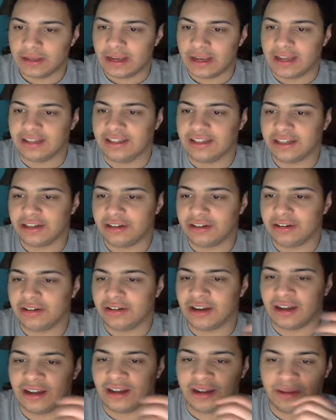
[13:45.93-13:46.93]
And they're
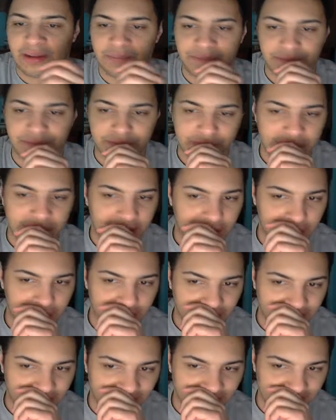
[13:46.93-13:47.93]
being
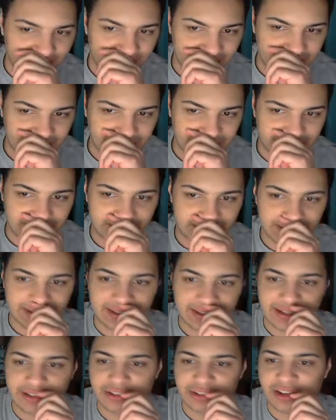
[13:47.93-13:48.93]
treated at St.